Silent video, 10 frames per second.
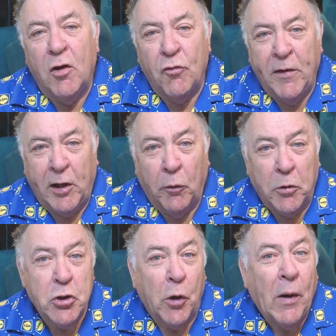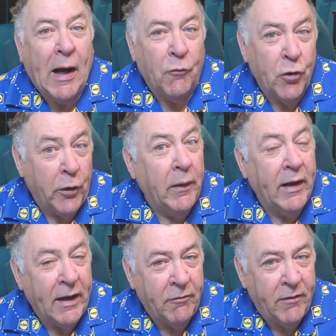this video will show how to do
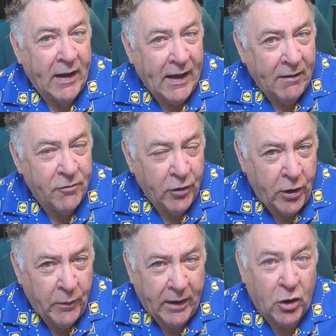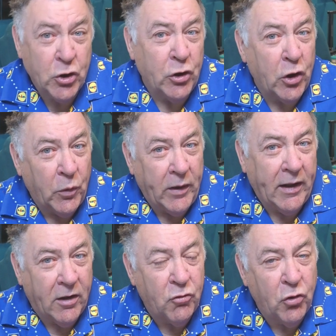it if you have to do it, because you do
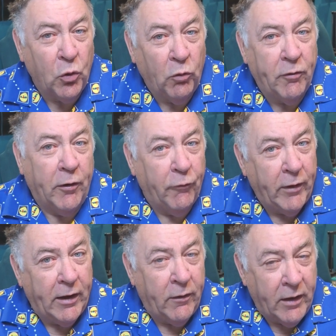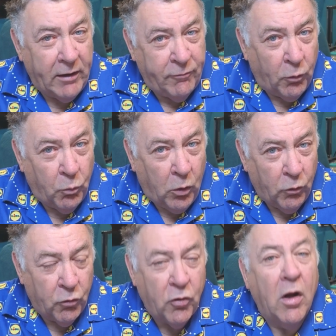need a tool for the front
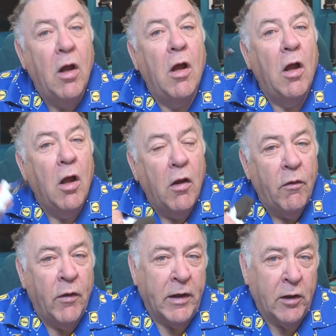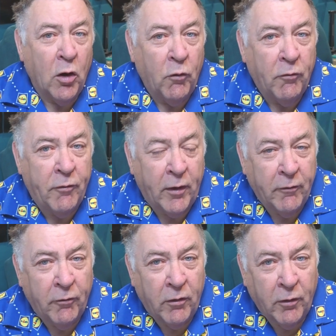ones that you don't for
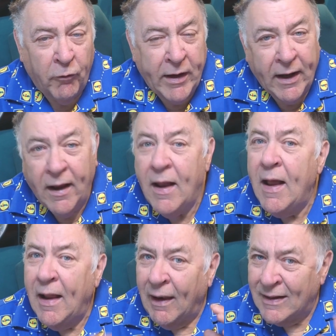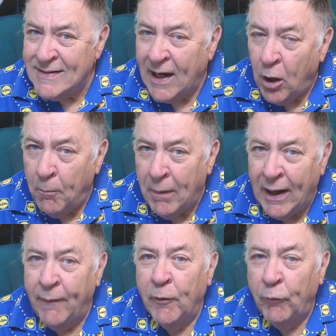the rear. Like I say, on
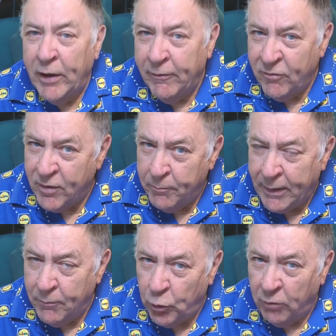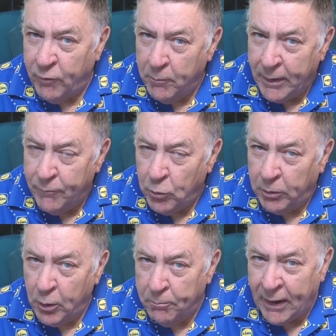mine, the rear is off the
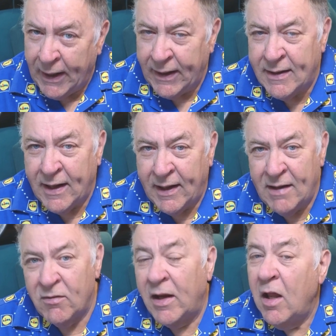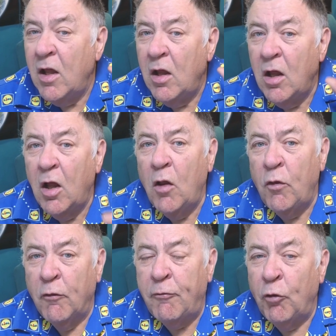BMW bike, dead easy.
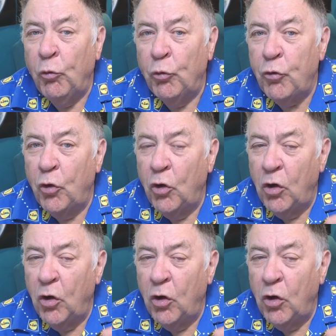The front